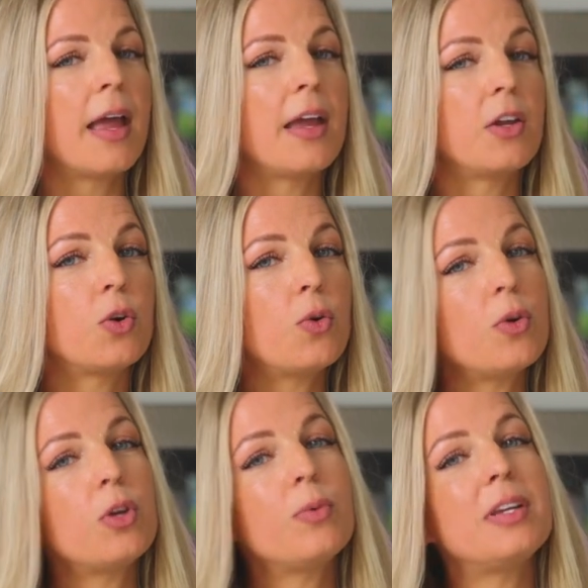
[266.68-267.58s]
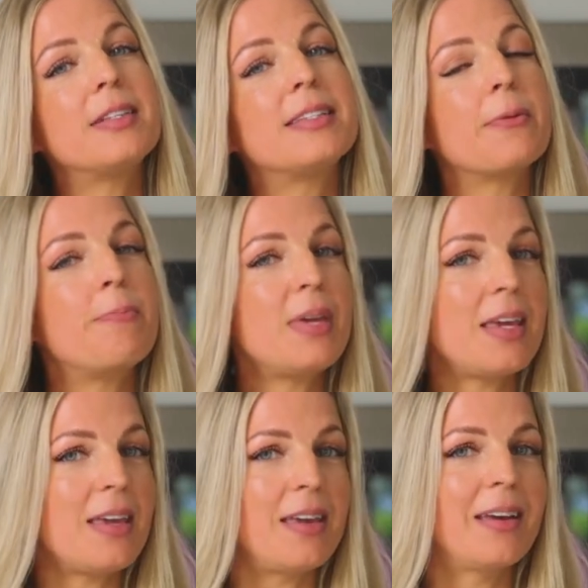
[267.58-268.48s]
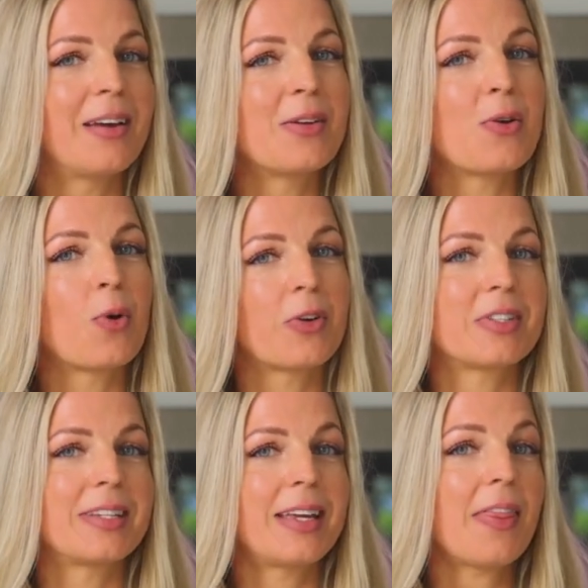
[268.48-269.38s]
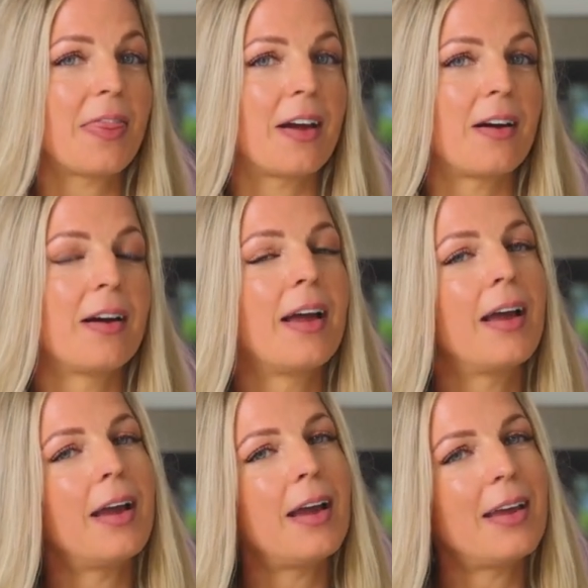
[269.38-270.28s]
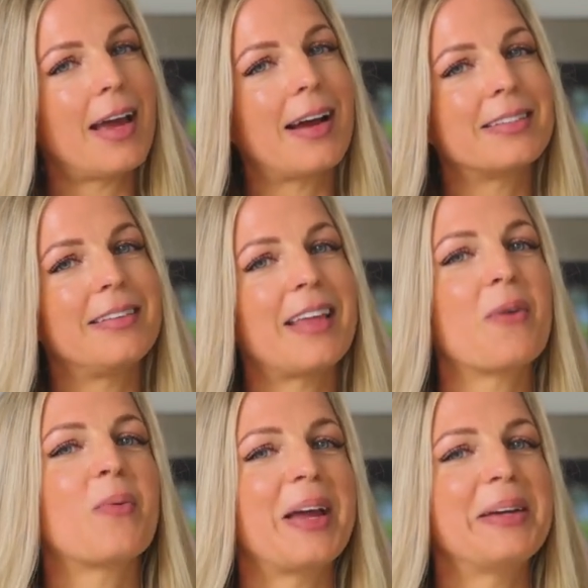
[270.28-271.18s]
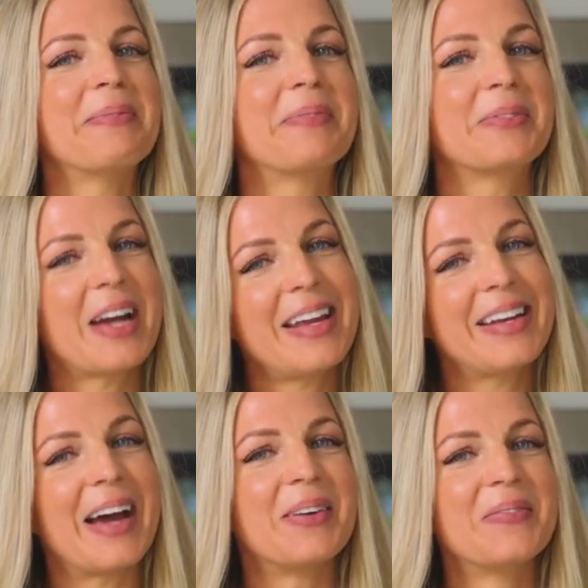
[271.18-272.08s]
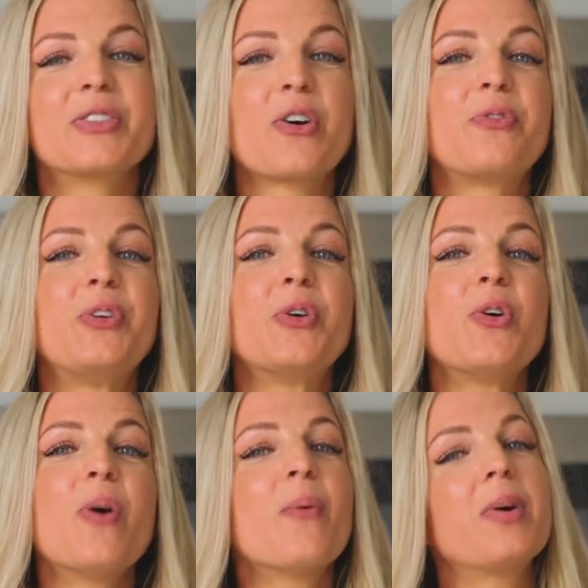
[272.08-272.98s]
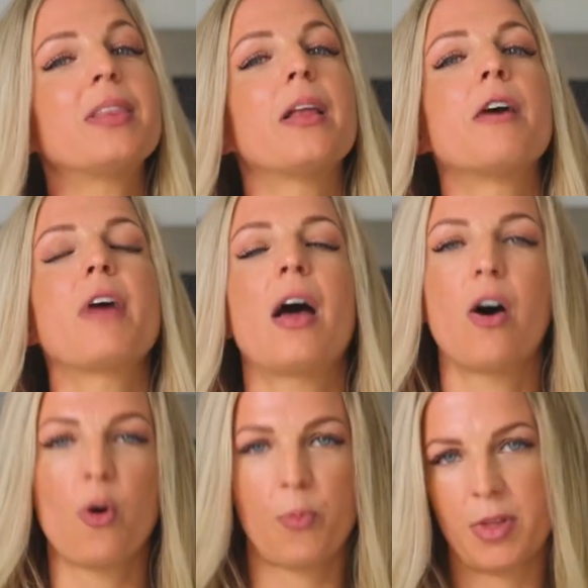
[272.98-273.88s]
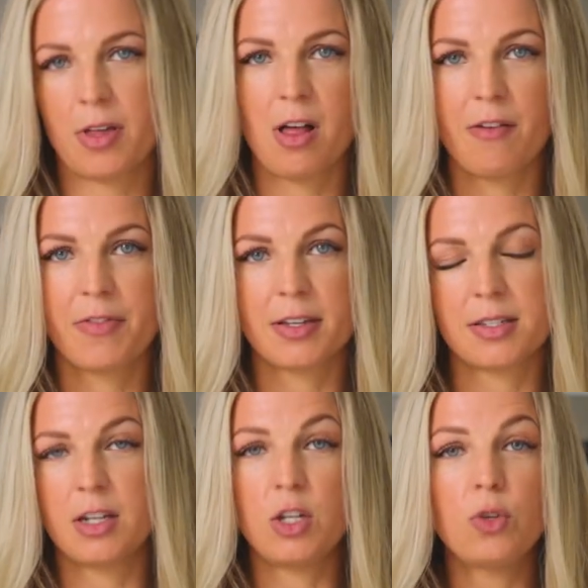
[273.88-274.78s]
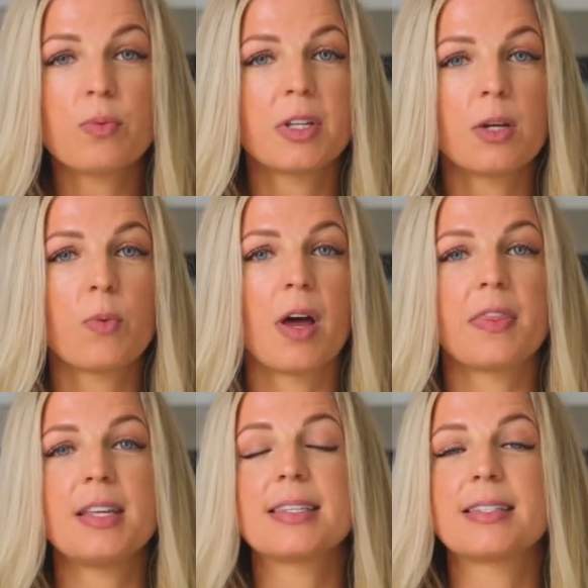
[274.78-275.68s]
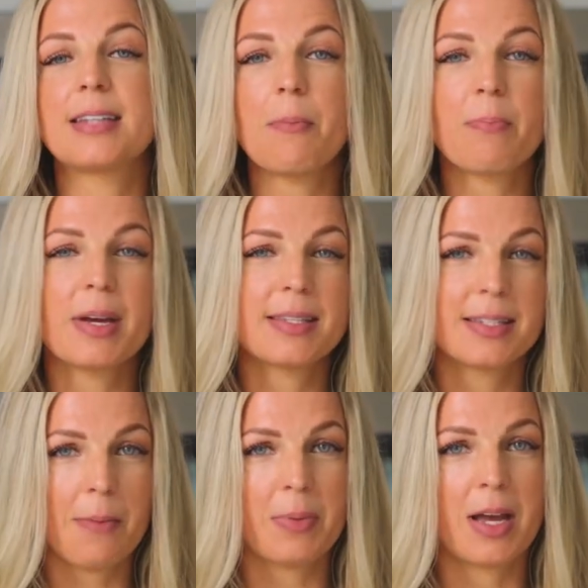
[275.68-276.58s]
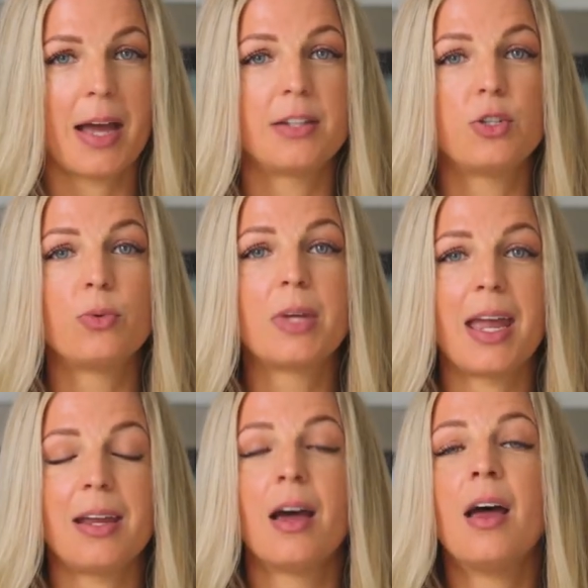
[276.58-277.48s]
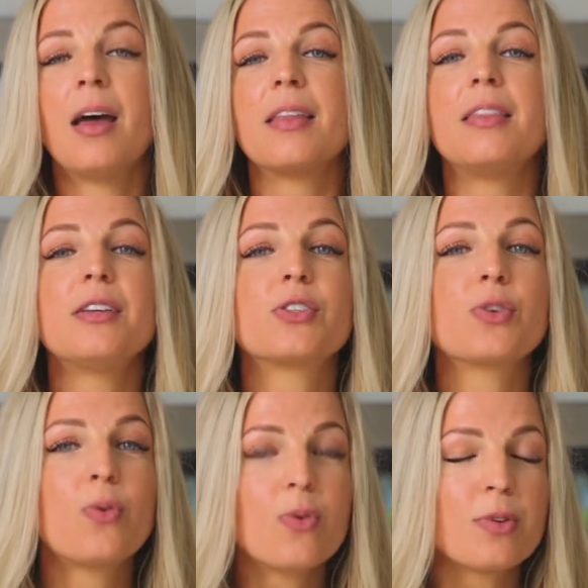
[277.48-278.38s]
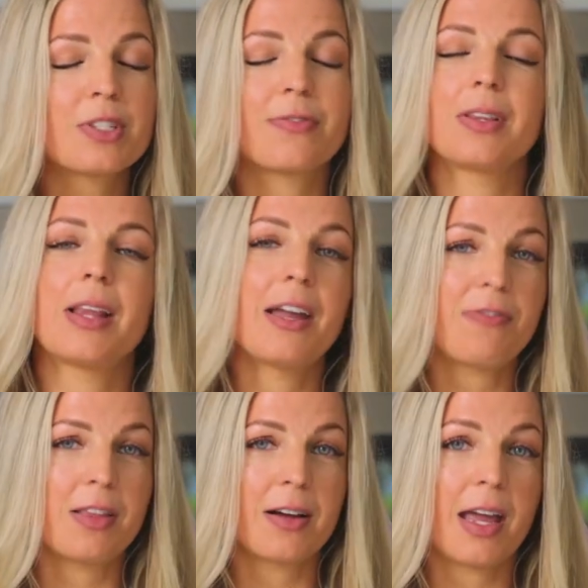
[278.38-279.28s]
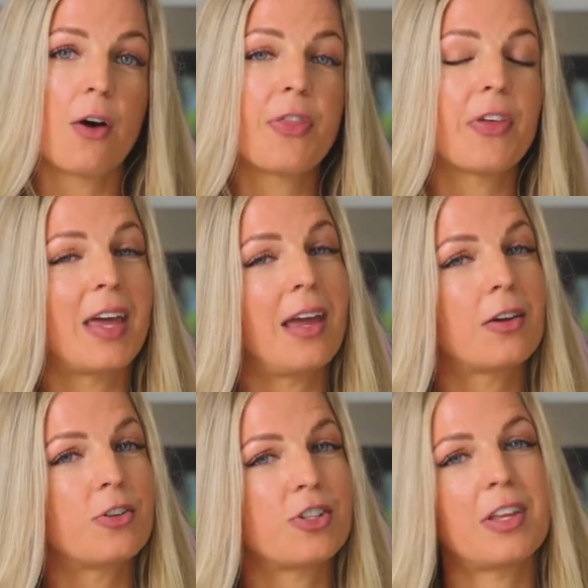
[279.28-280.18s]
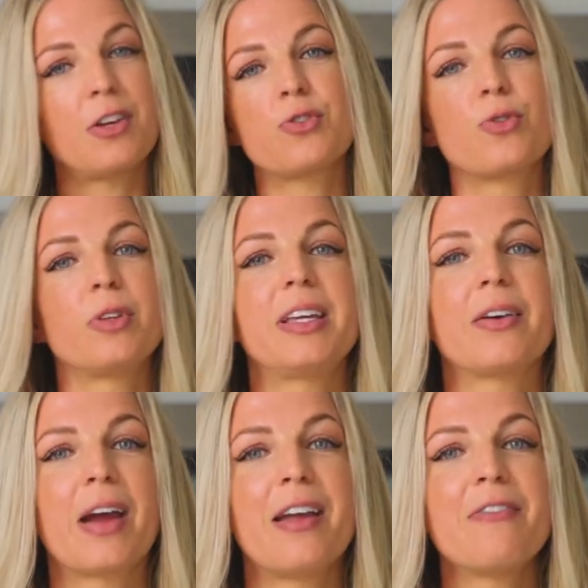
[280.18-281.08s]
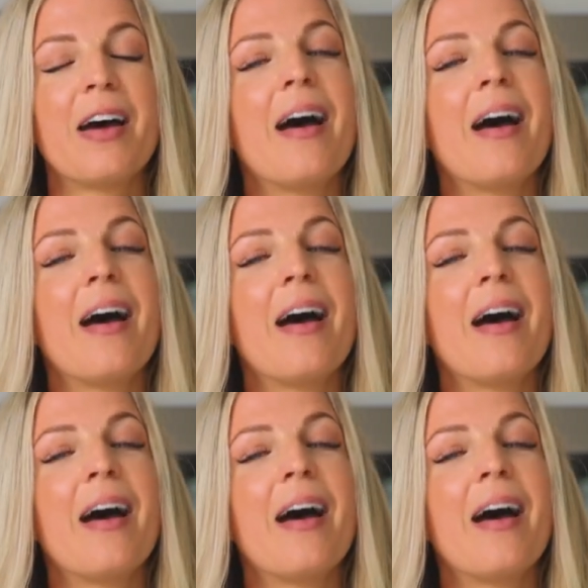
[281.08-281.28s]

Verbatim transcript: and who you need to be in order to get there, and acting that way right now. So if you would love help with all of this and you really want the step-by-step guide to gain the tools for lifelong health and the energy that you truly crave,